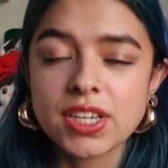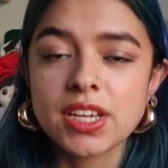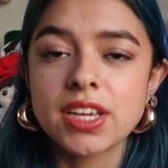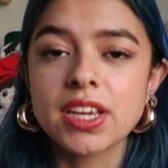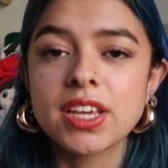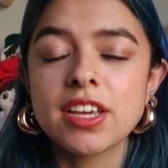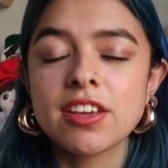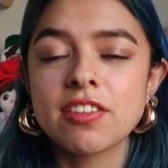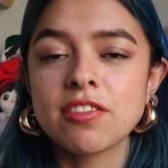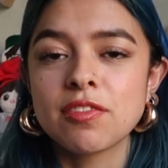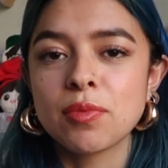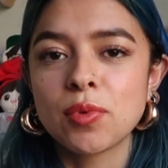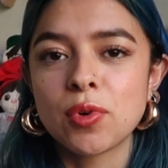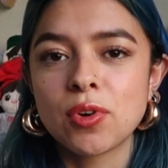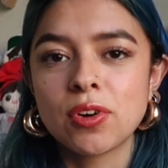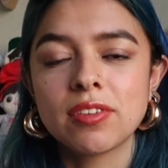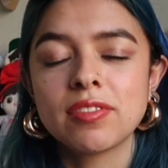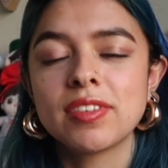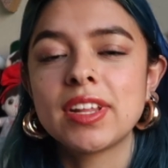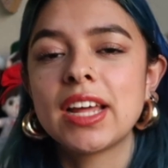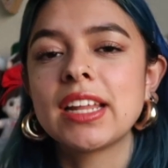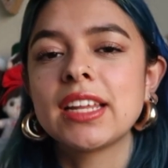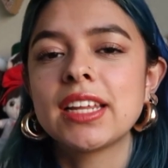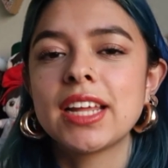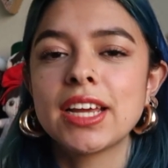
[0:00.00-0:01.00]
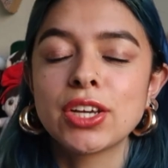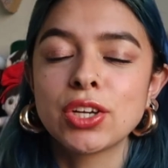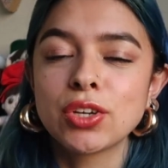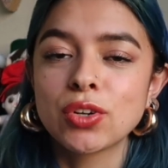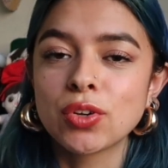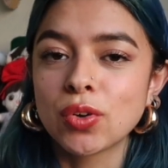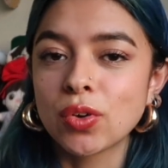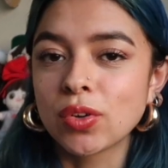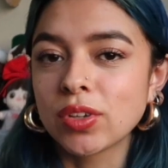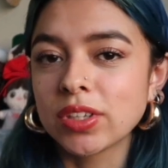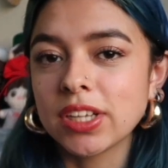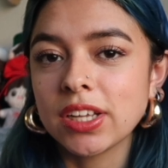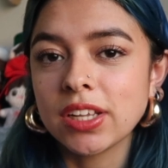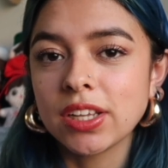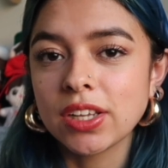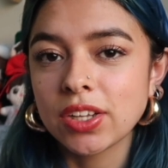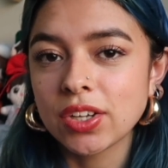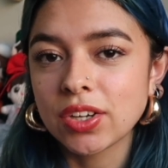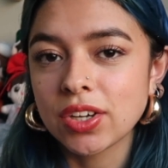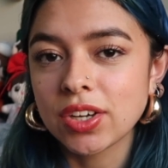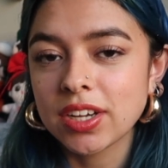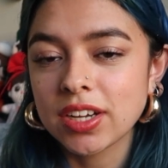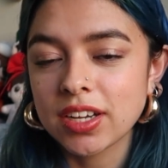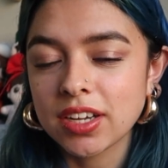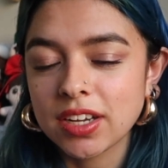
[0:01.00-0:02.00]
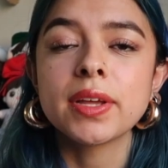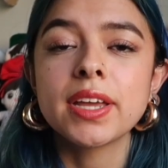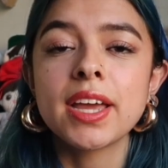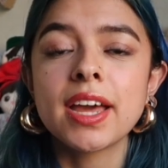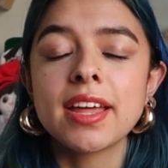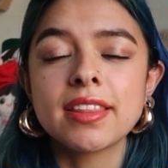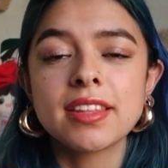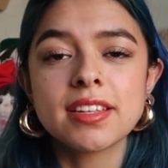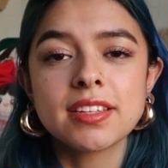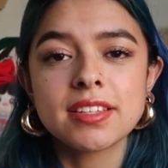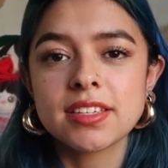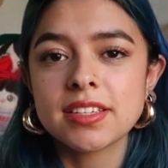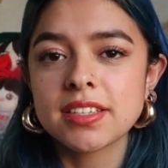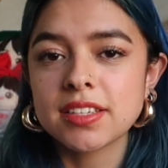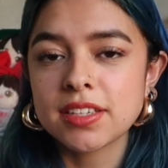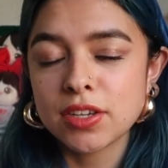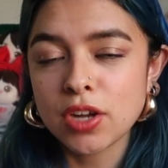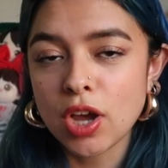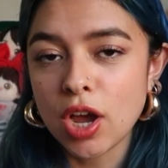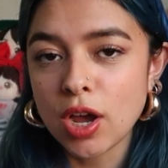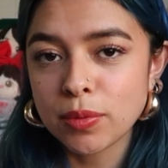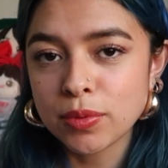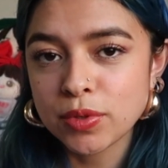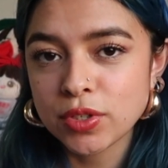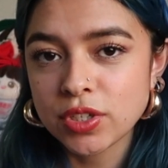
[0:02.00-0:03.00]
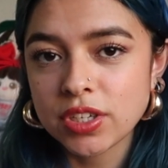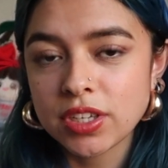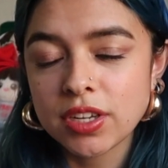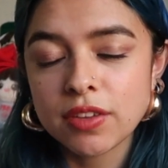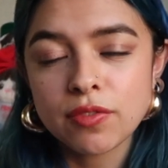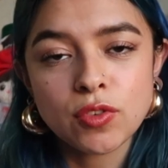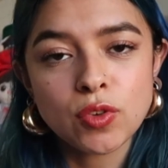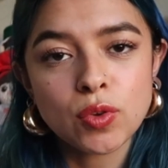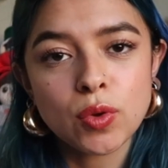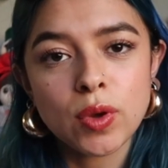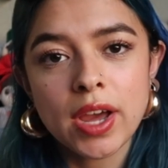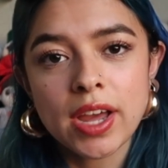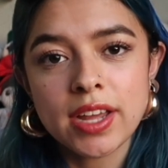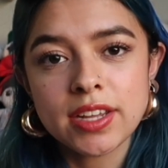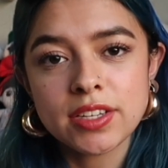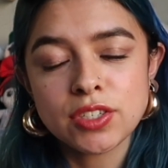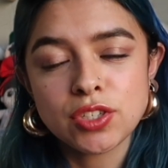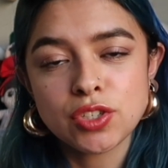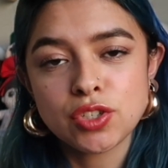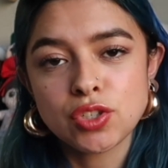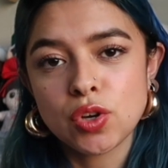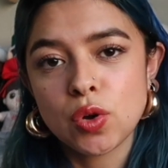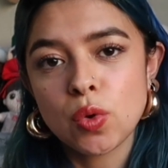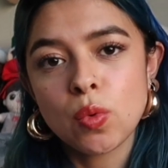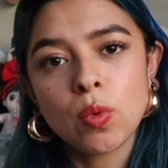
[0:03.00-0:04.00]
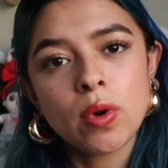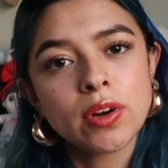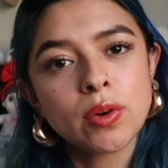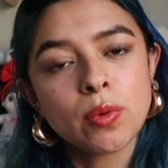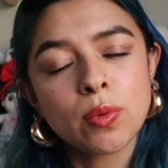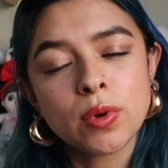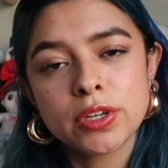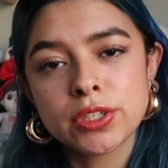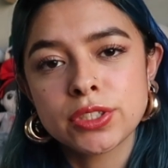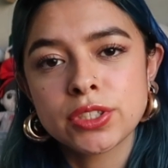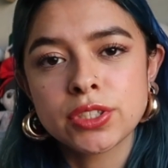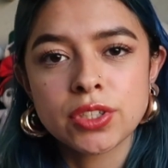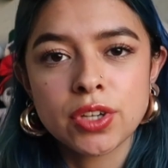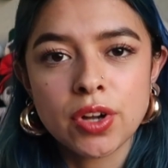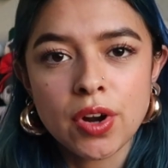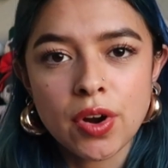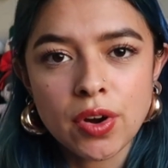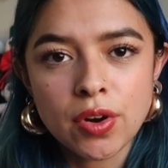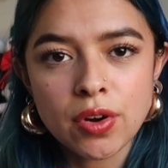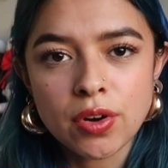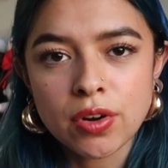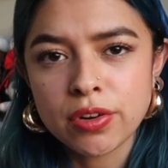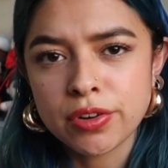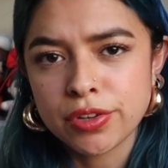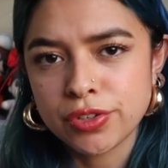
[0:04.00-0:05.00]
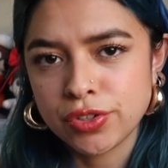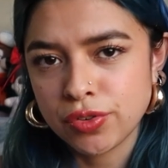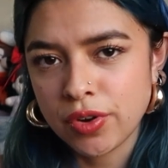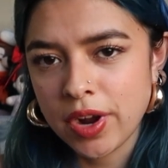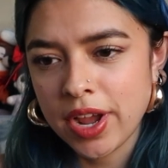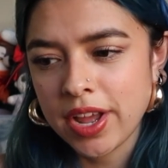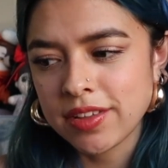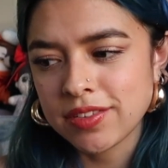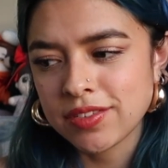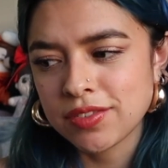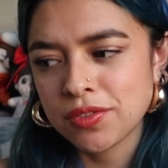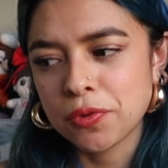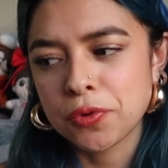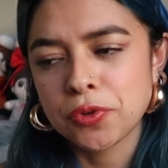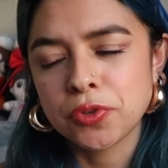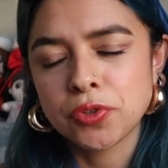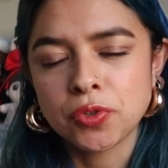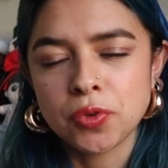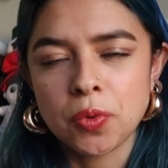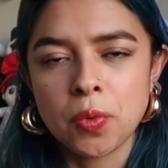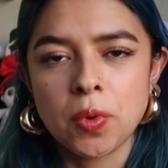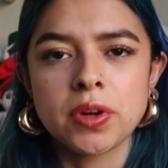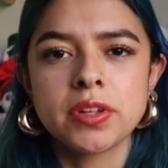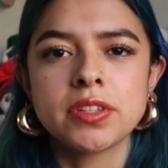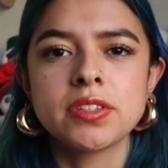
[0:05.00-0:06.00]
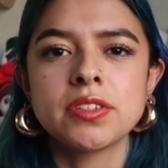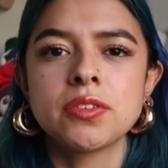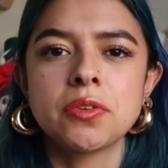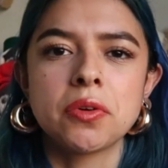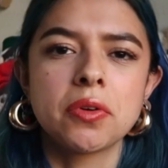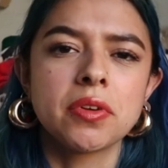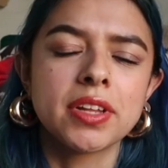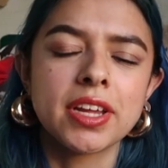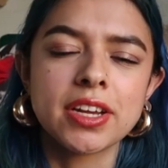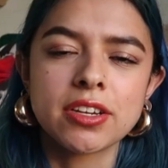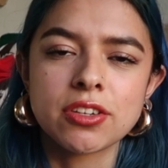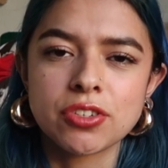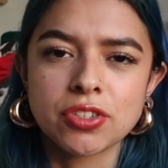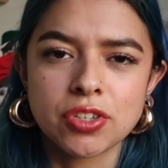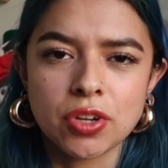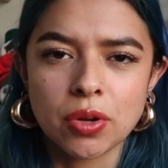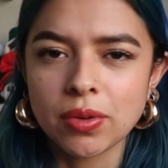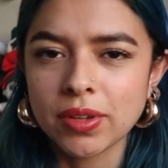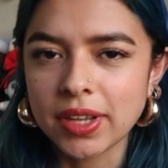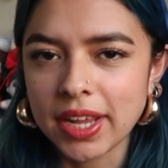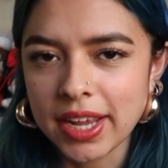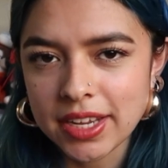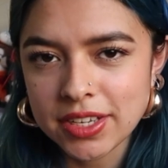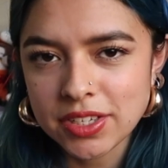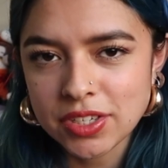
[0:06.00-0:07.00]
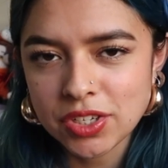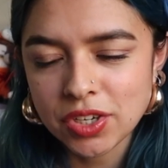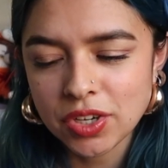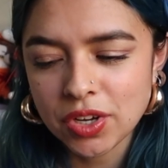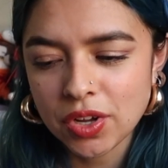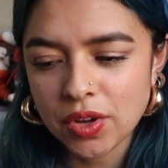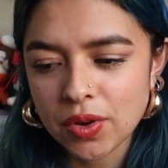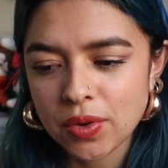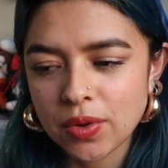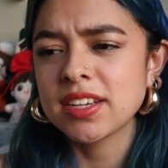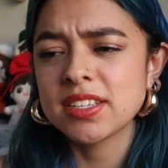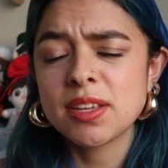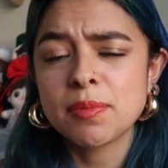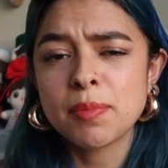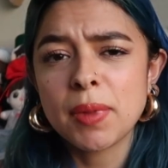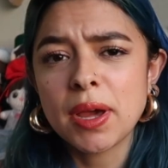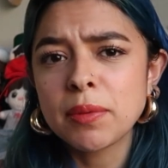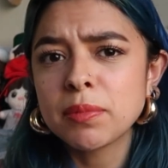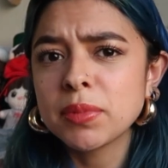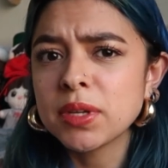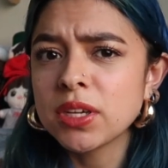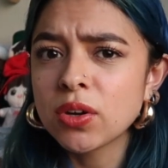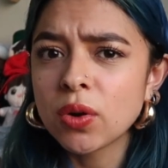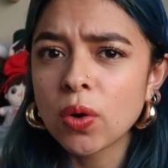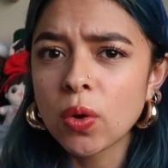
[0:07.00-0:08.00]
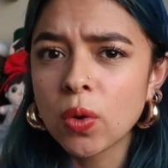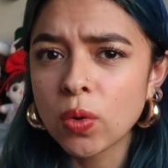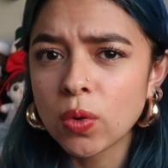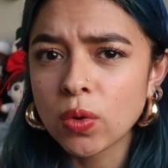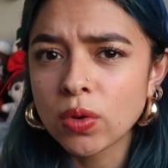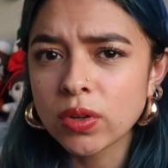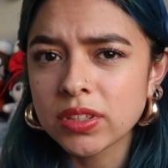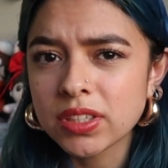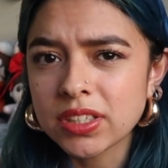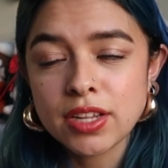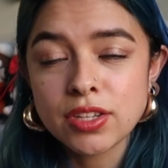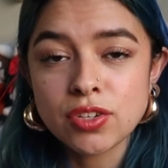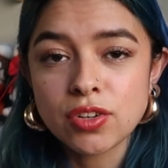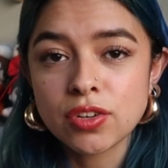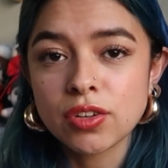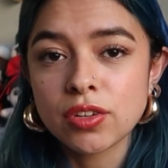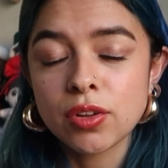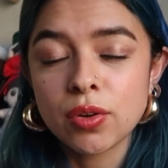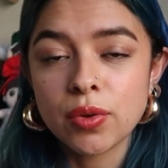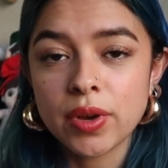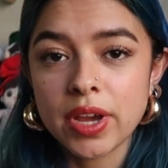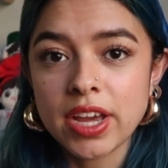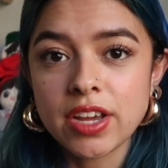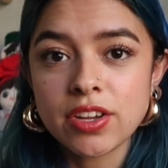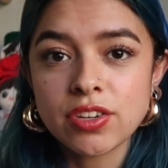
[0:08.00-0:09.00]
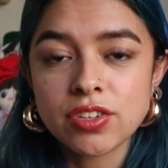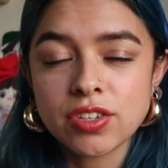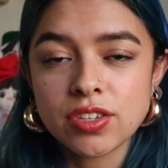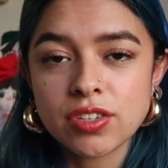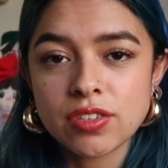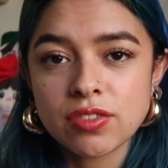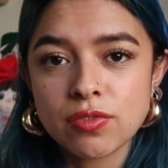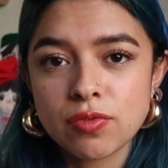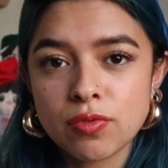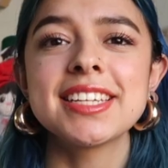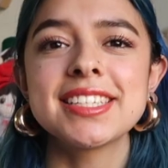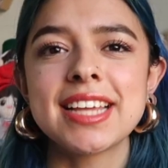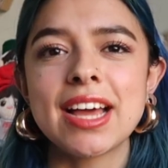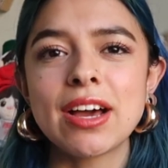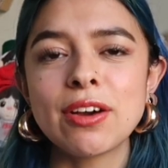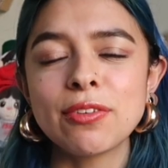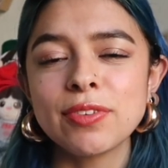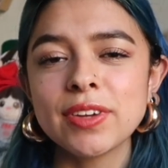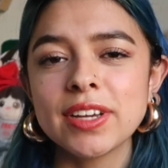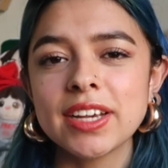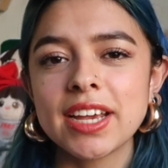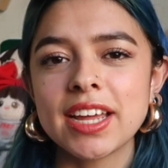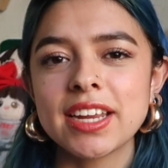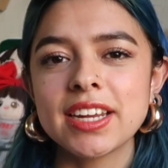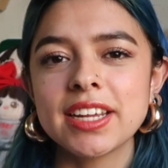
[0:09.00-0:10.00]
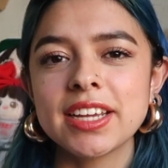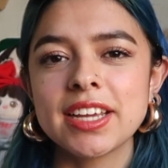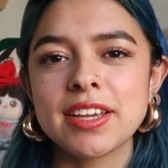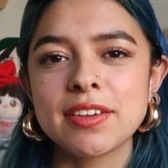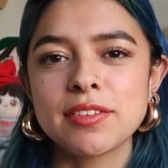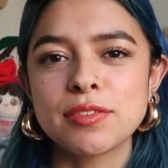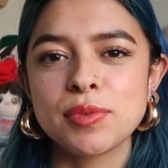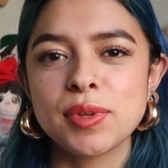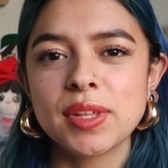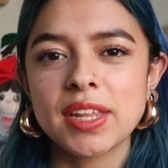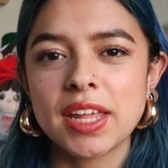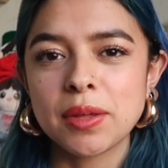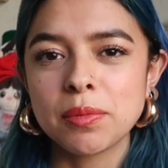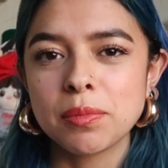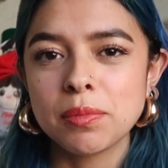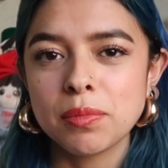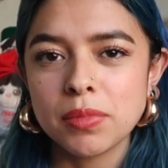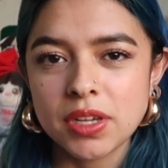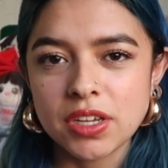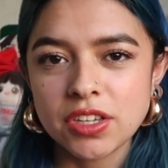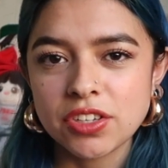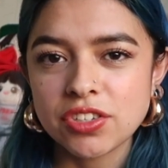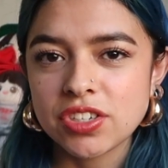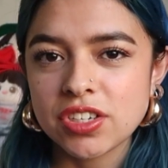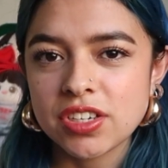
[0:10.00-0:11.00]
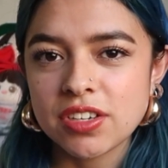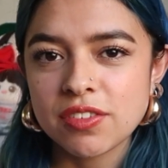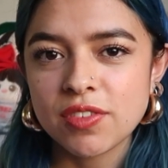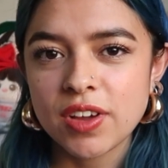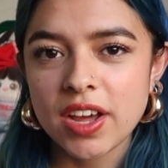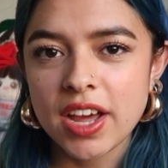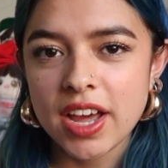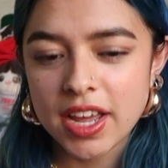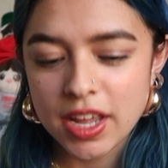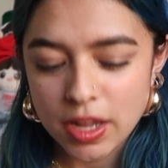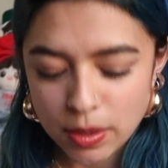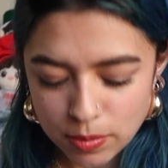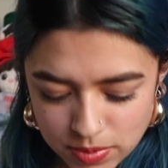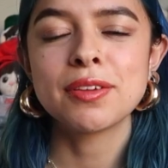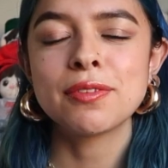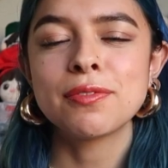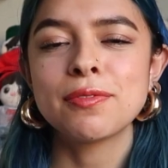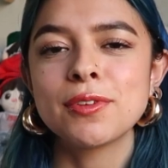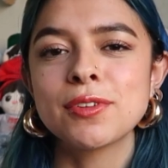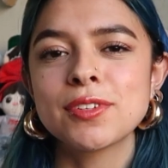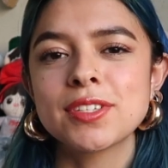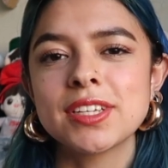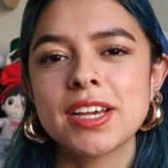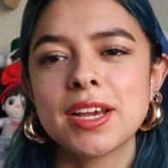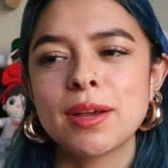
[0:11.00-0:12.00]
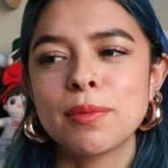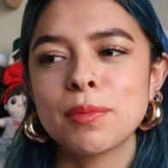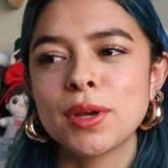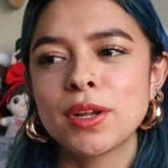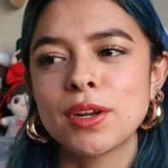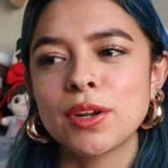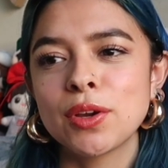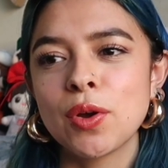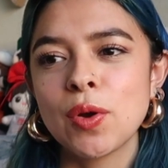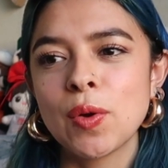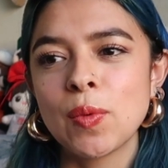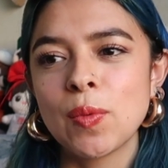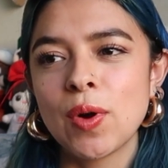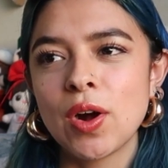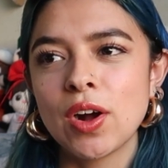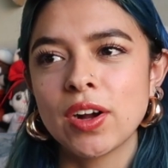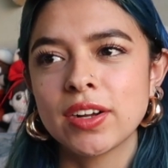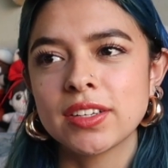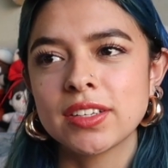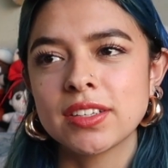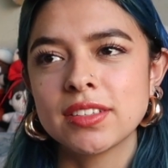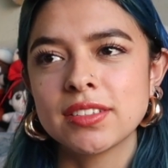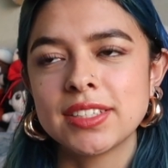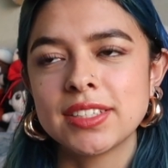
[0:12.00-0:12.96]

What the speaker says: to give more of that like girly look. But yeah, this is an option if you guys don't want to wear a skirt or a dress or shorts or like show legs, you know, because it might be cold in certain locations. This outfit kind of gives me like beachy vibe. It feels like I'm gonna go walk